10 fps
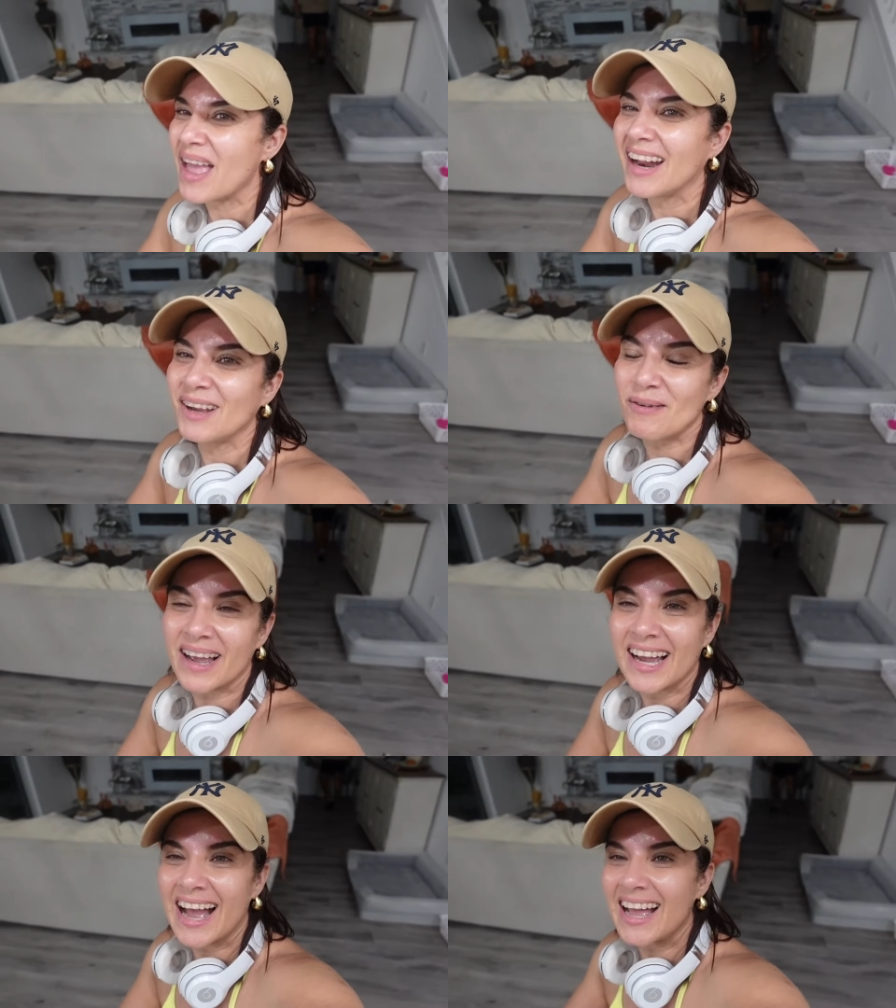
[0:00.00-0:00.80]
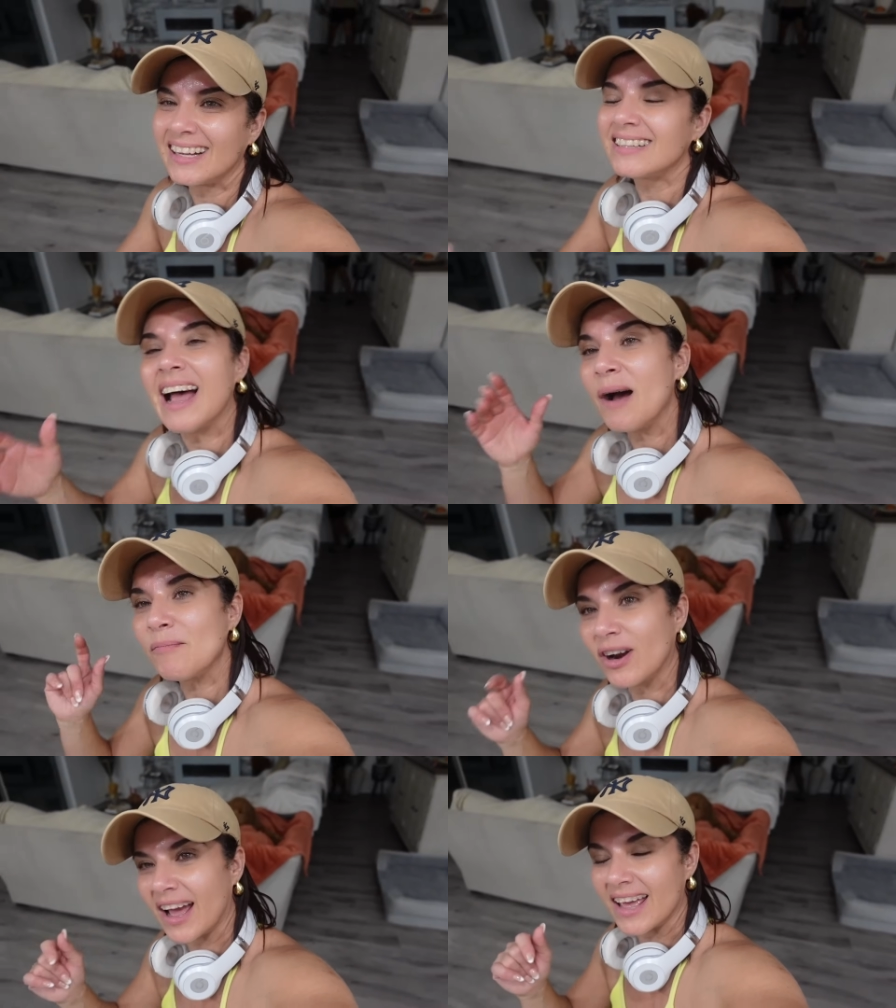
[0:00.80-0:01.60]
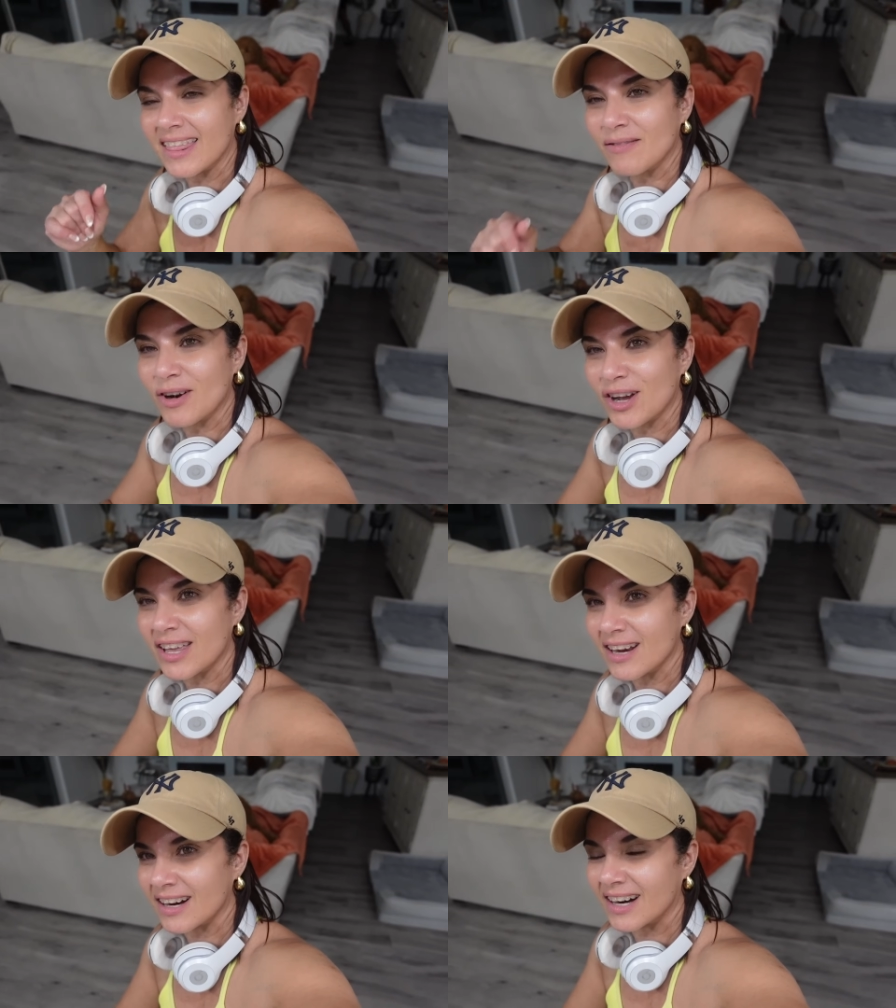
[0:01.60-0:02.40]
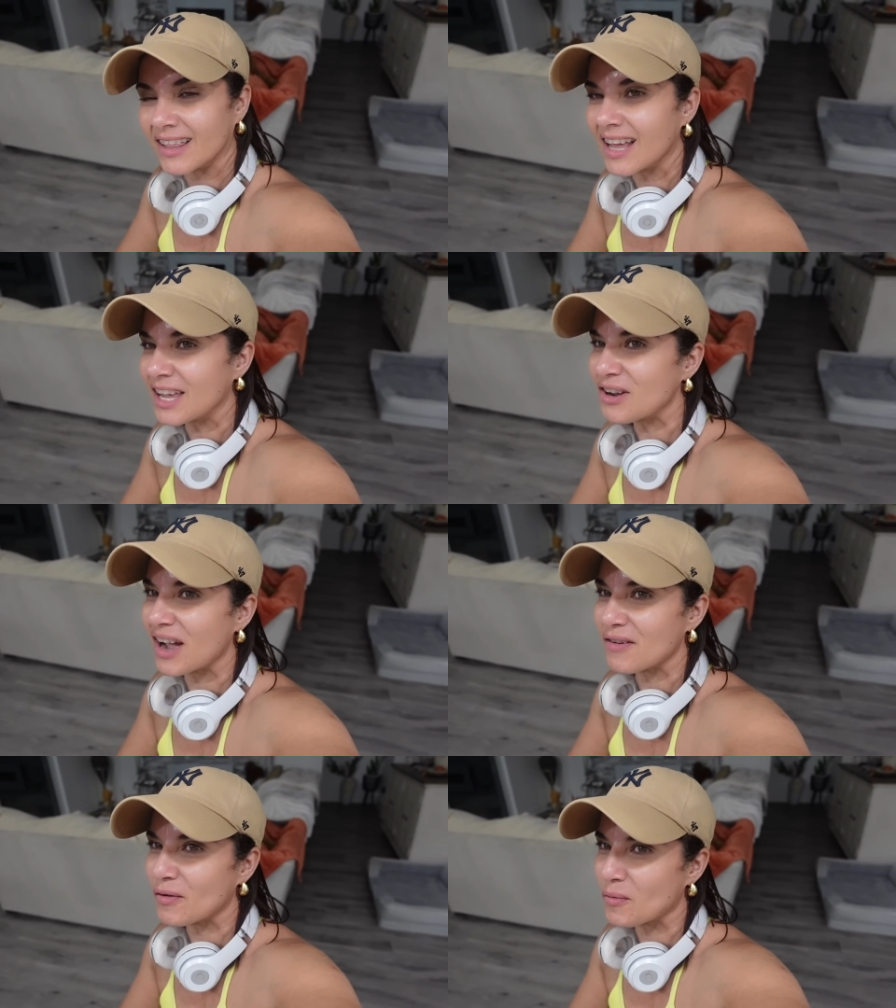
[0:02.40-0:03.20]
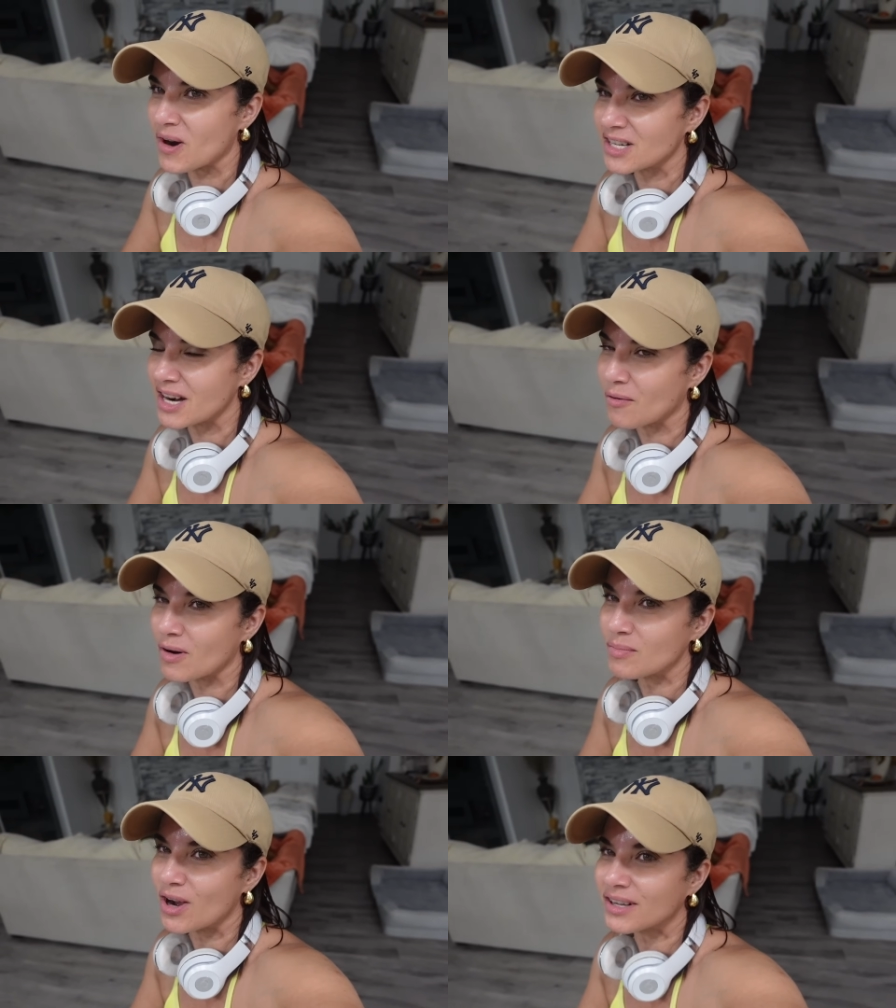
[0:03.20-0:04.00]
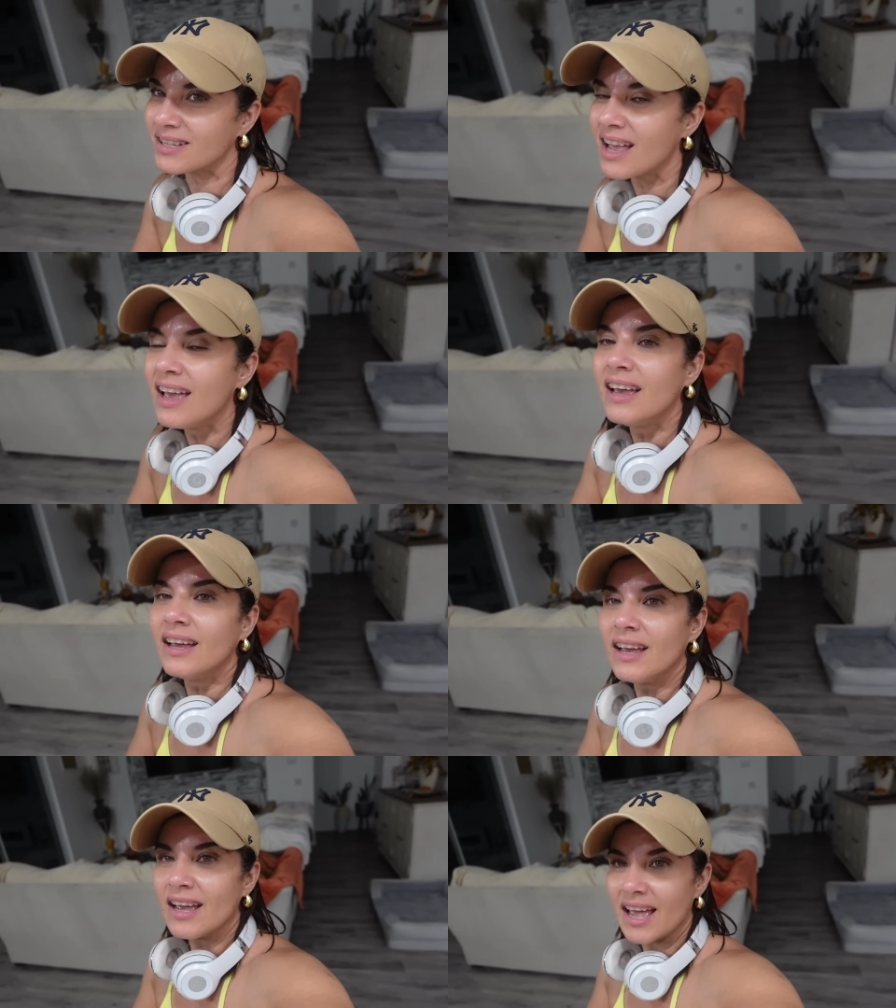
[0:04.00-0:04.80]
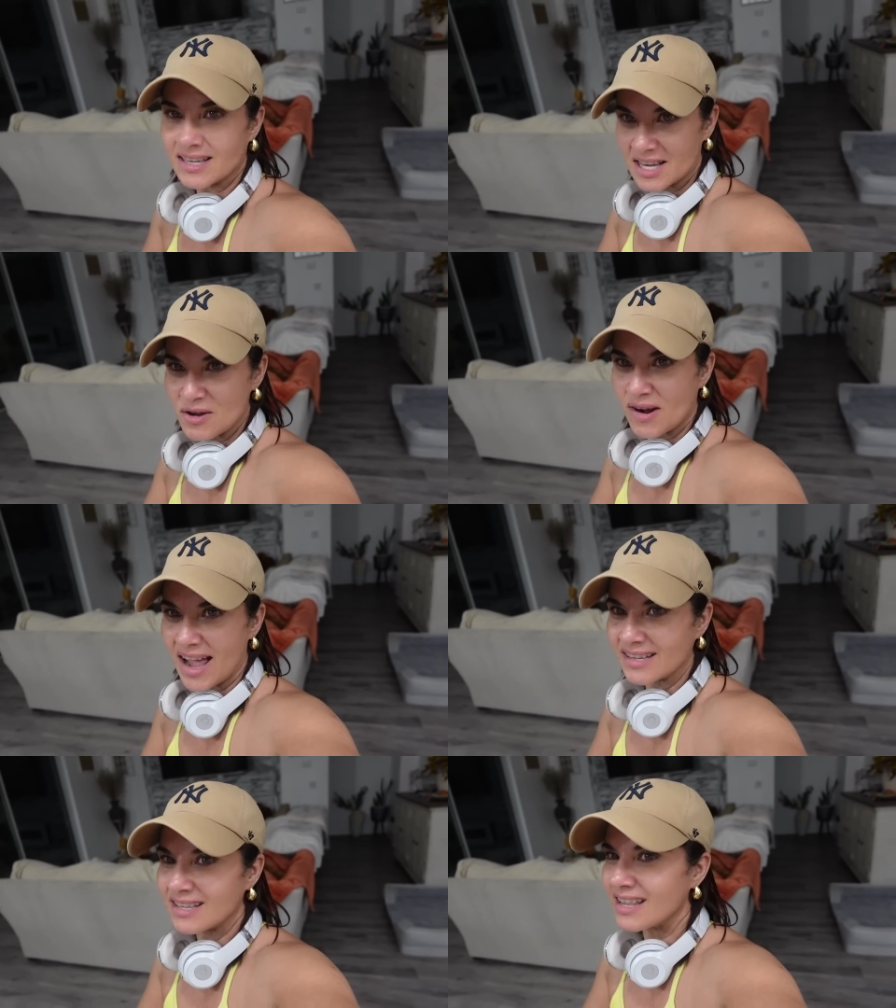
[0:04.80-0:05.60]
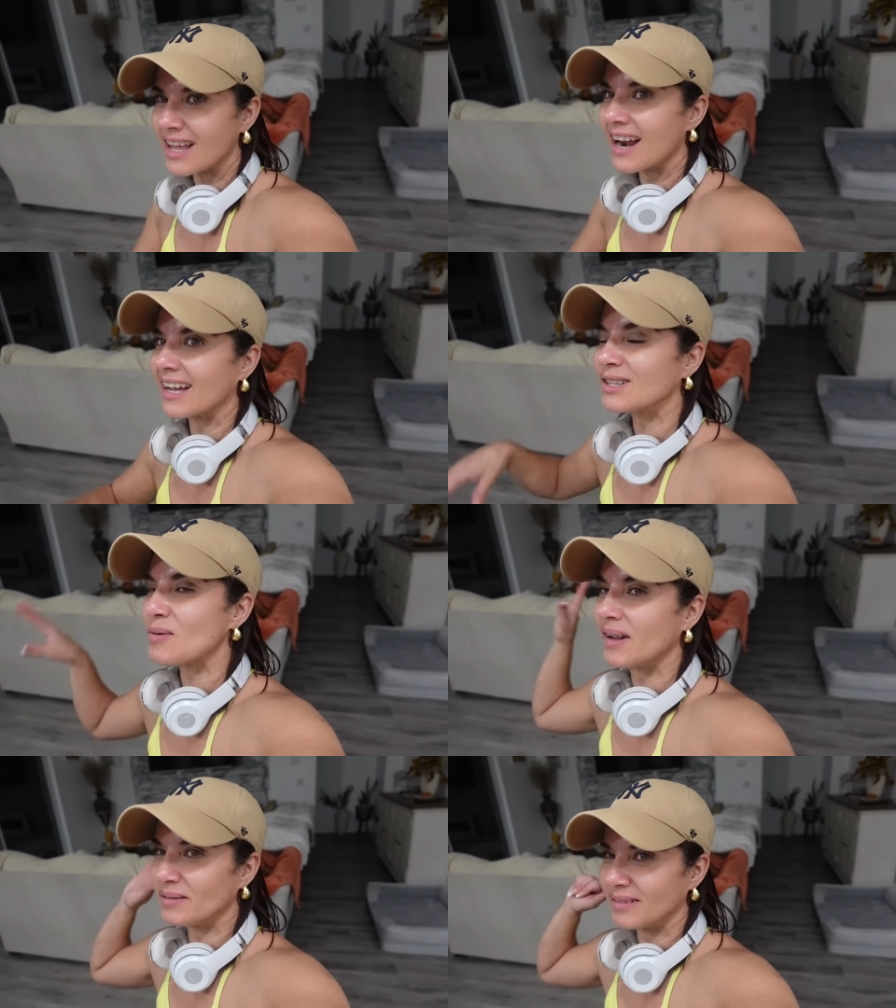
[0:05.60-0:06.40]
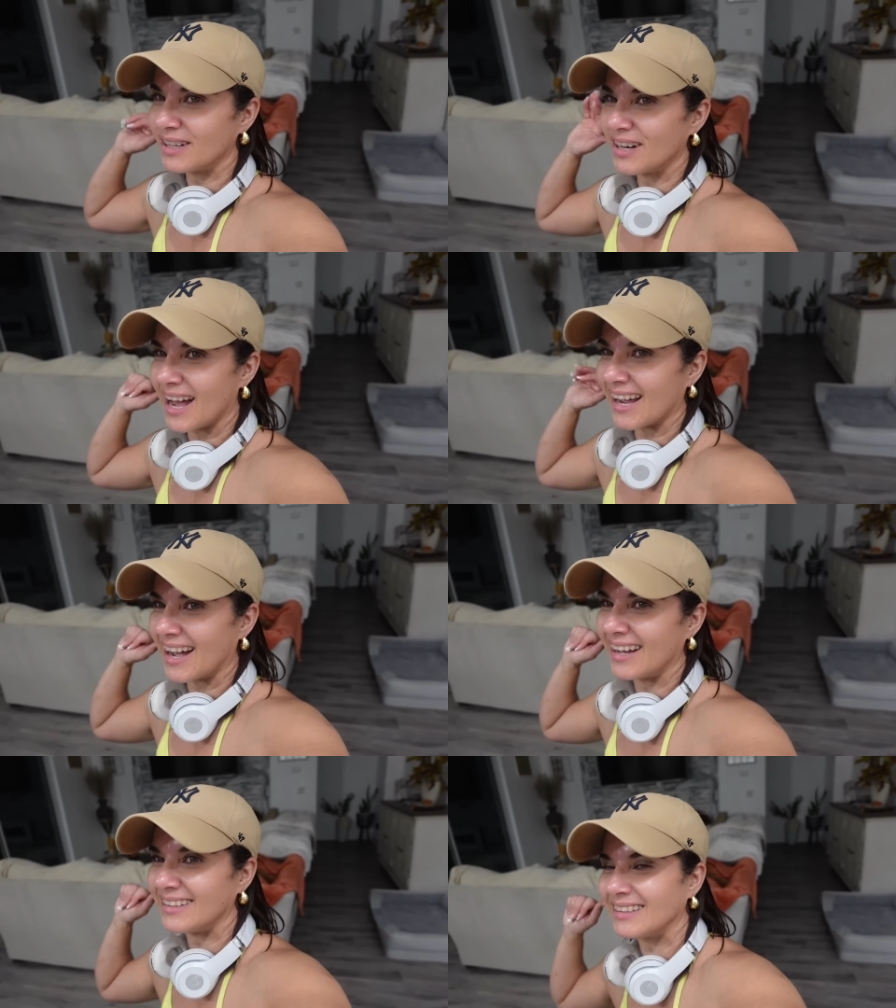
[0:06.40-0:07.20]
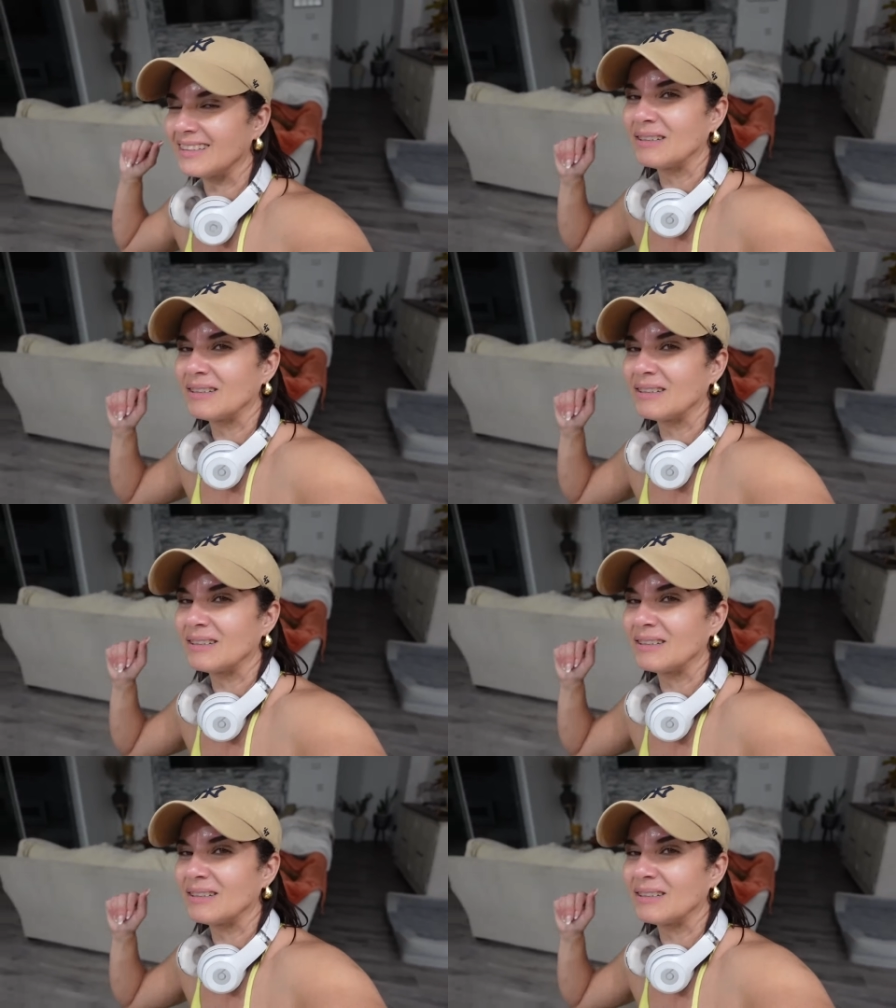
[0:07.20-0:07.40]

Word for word: Anyway guys, I'm gonna end the vlog here. Thank you guys for watching our vlogs and see you guys in the next one. Good night guys.